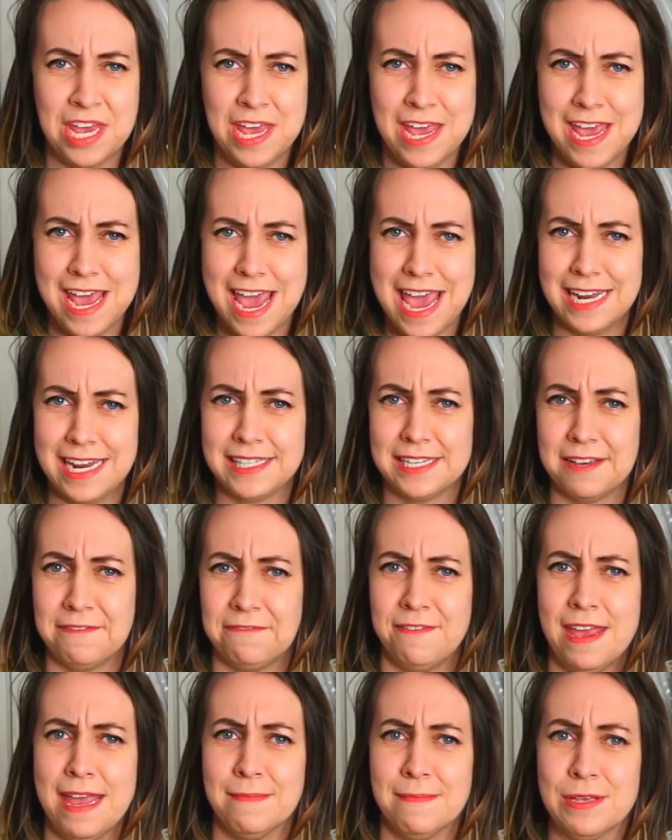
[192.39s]
It is a
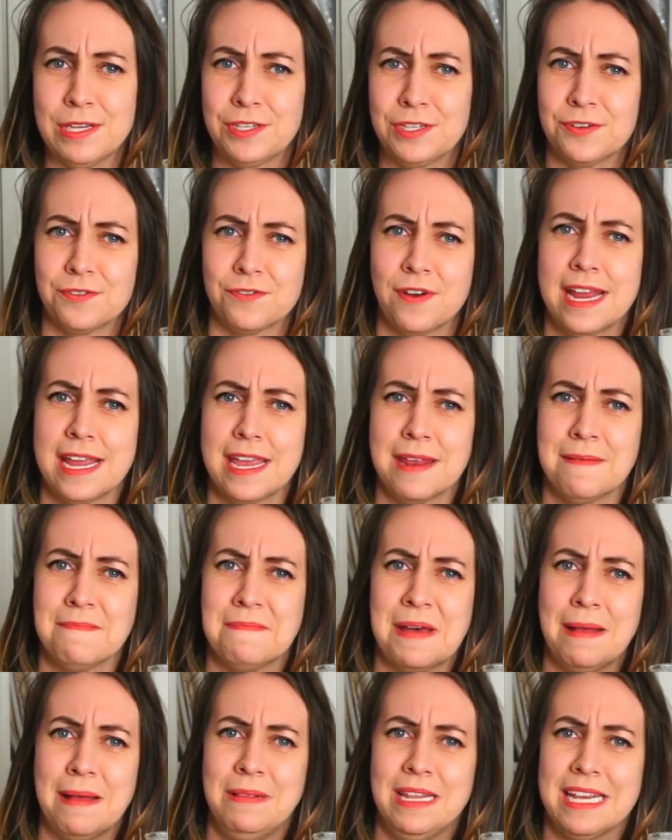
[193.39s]
famous drink in
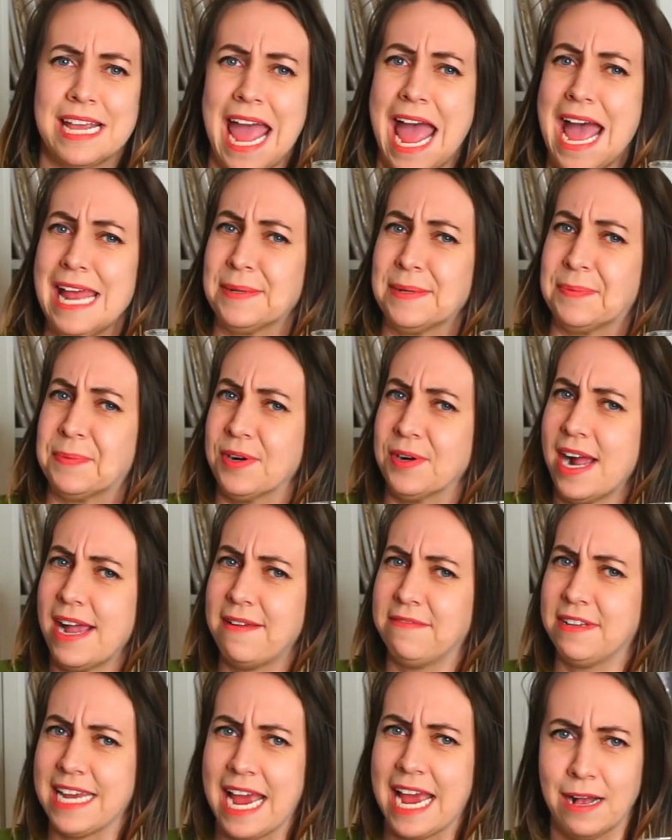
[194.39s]
public and private
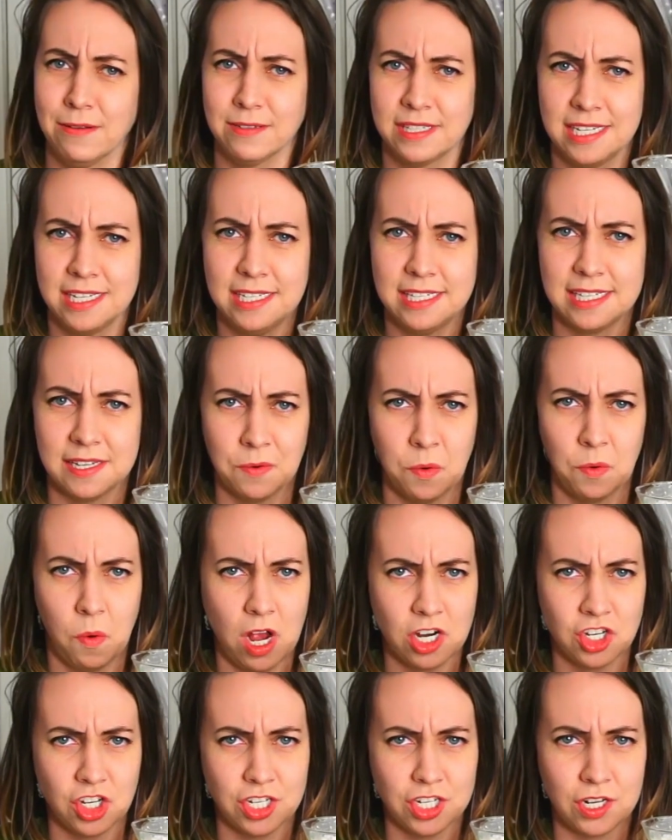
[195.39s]
houses in
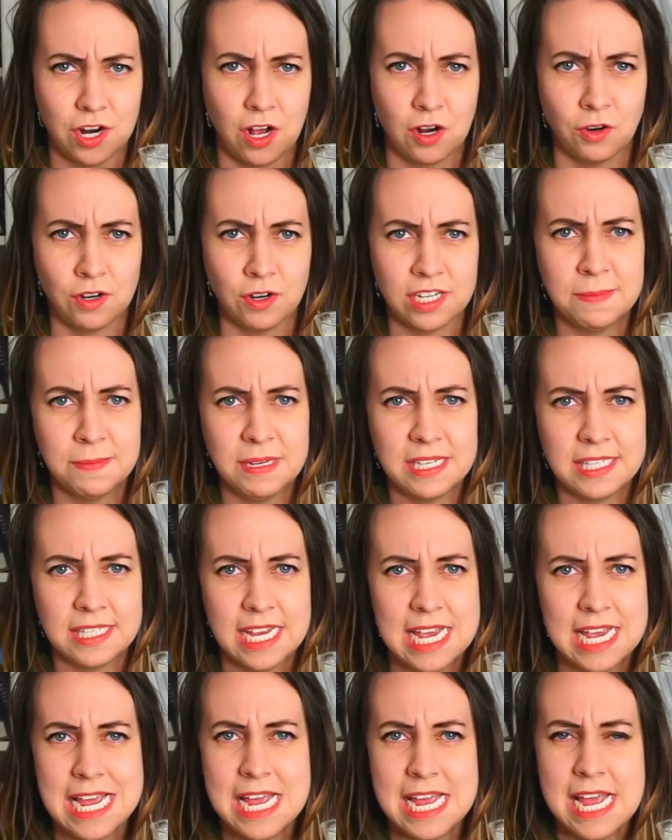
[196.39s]
Washington on Christmas,
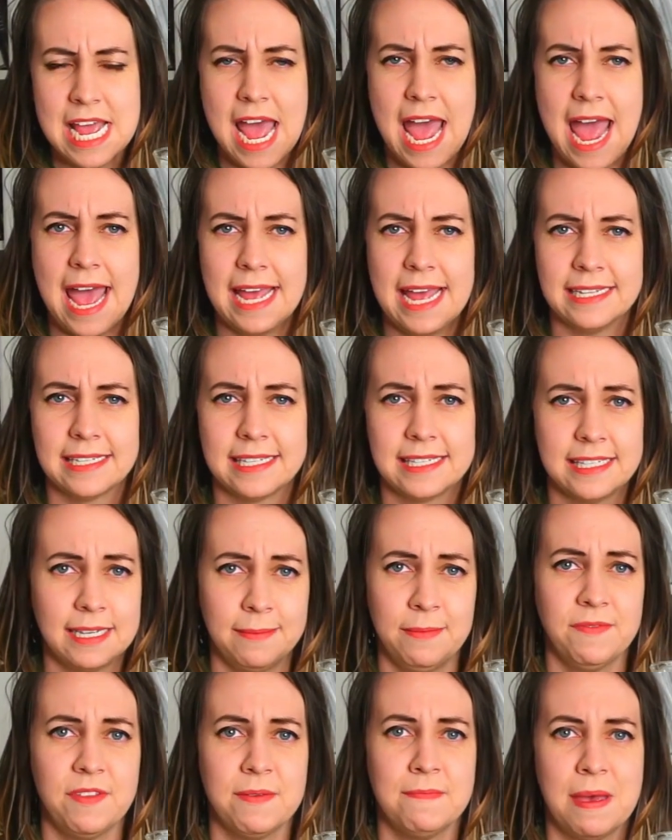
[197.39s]
and some of
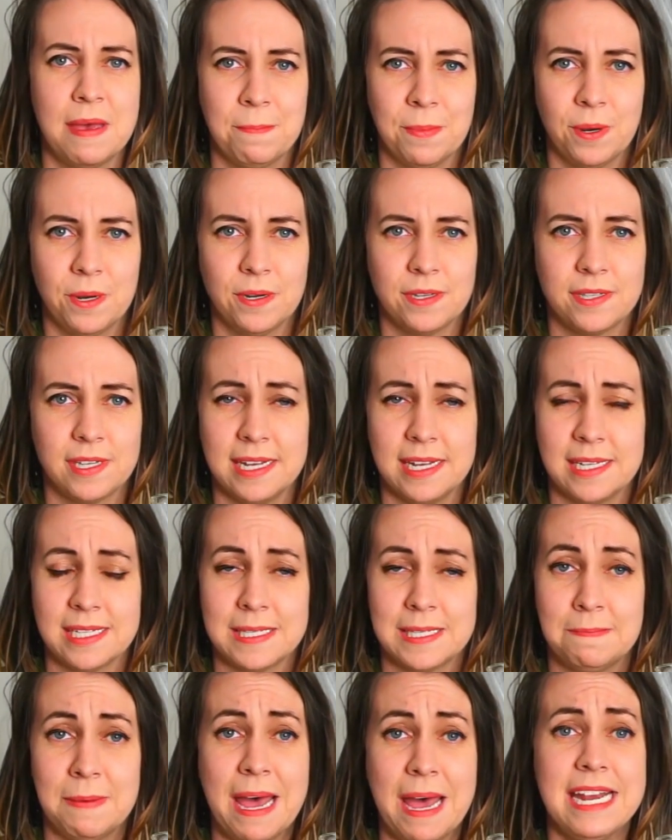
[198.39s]
the members, in
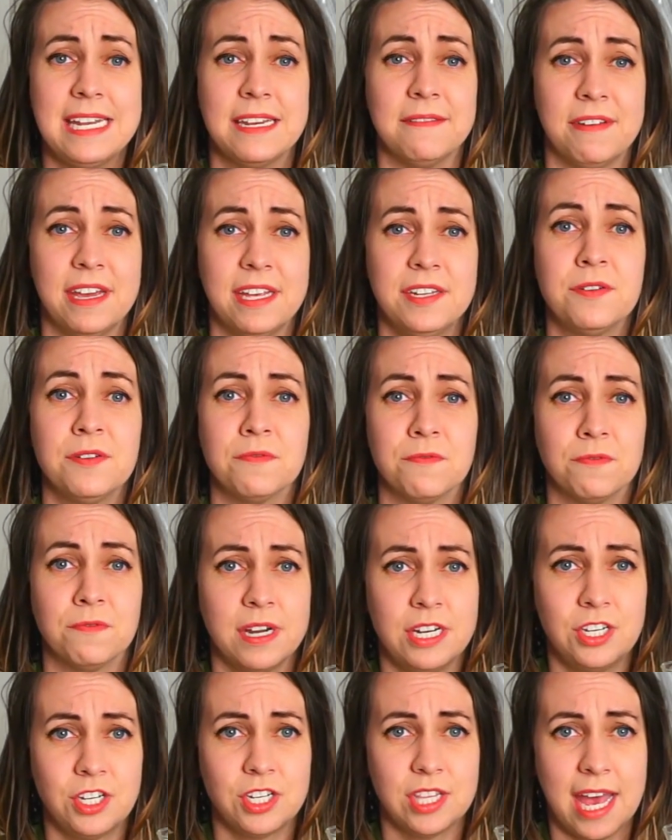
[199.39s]
spite of it,
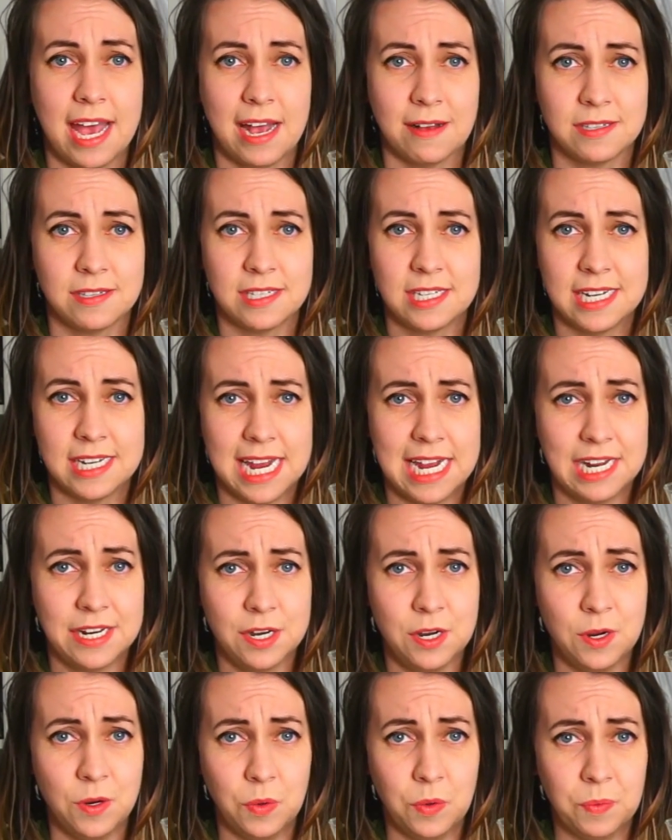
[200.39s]
reached the House today at
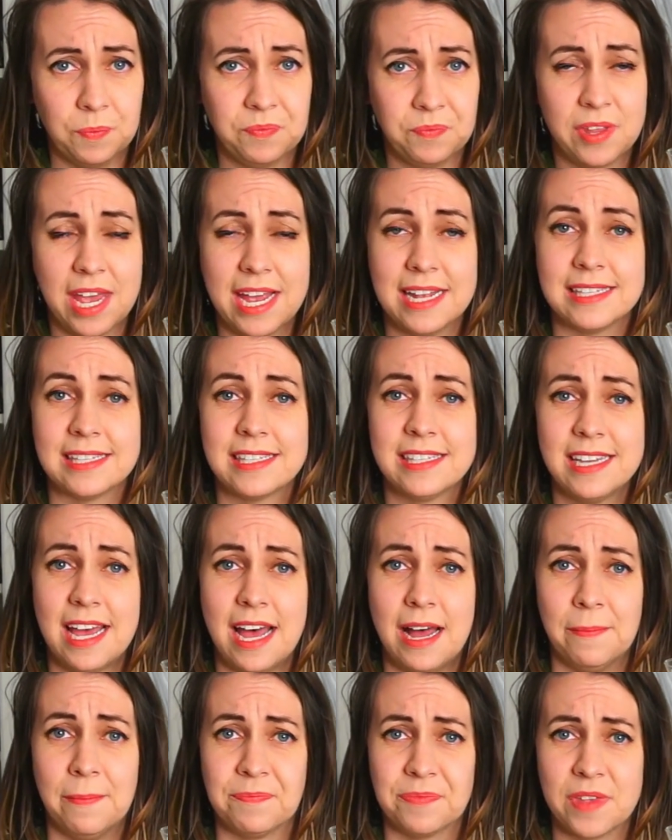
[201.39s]
noon, and
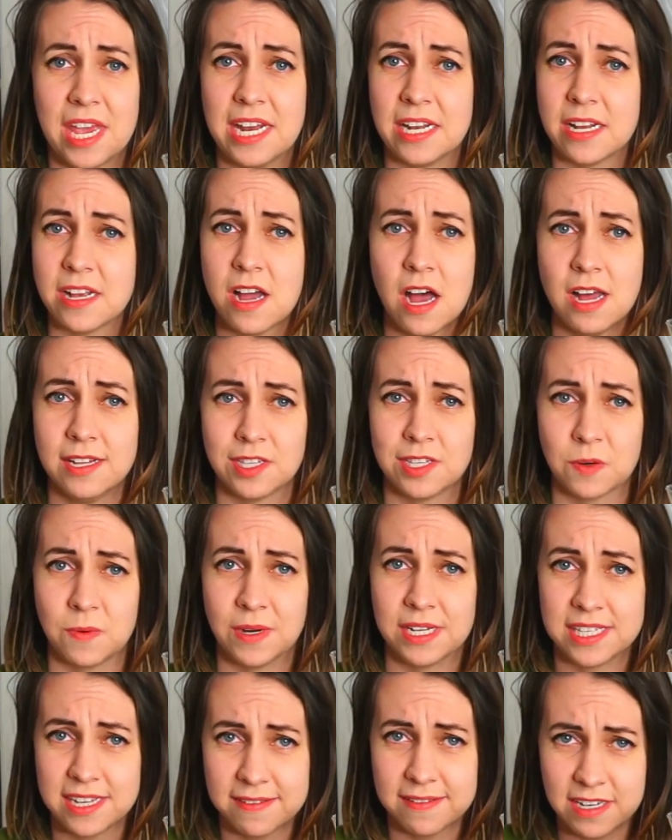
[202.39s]
some, in consequence
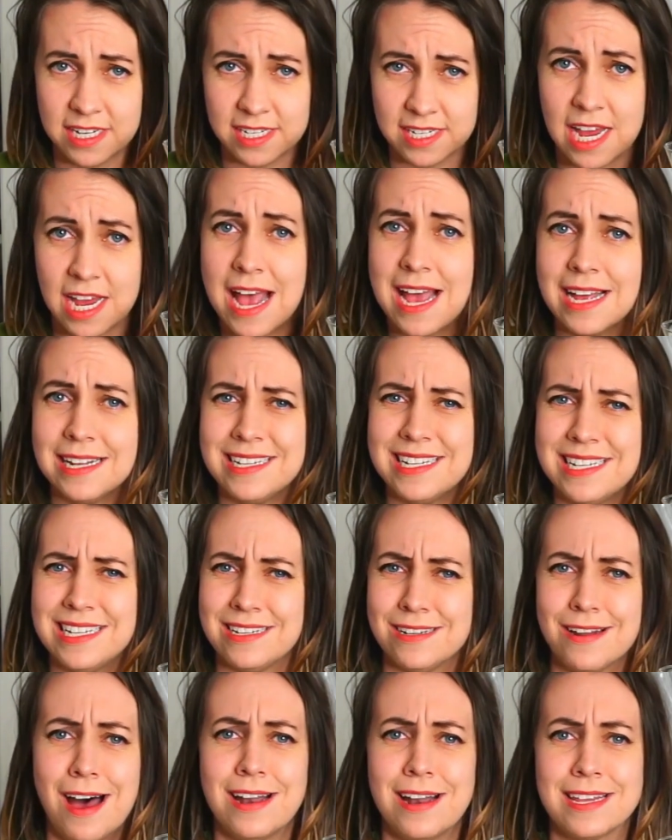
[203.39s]
of it, did
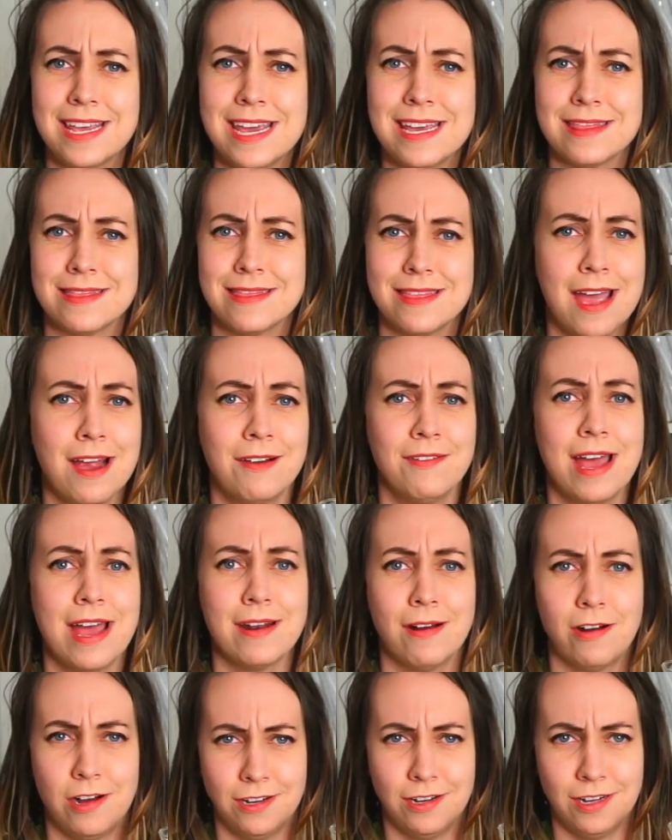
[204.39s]
not get there at
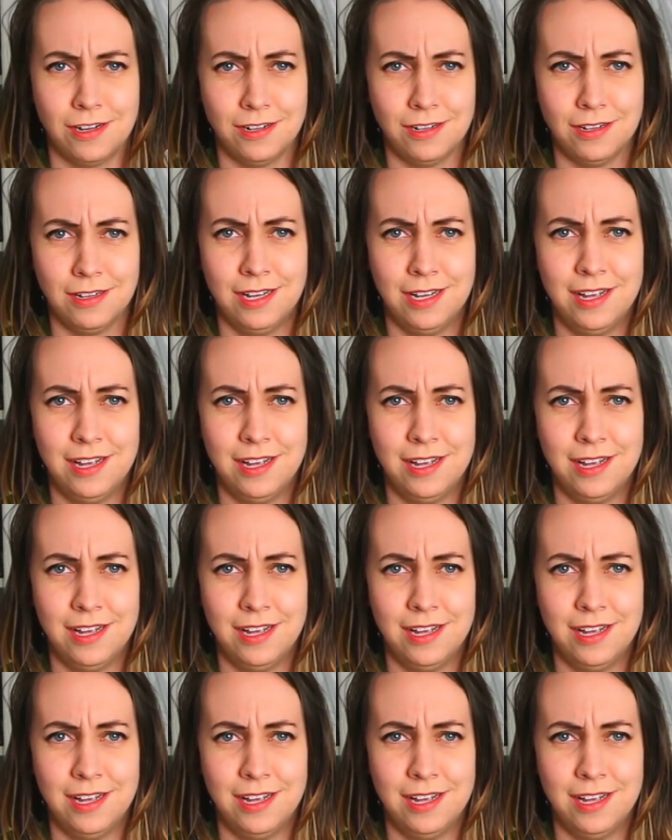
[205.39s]
all."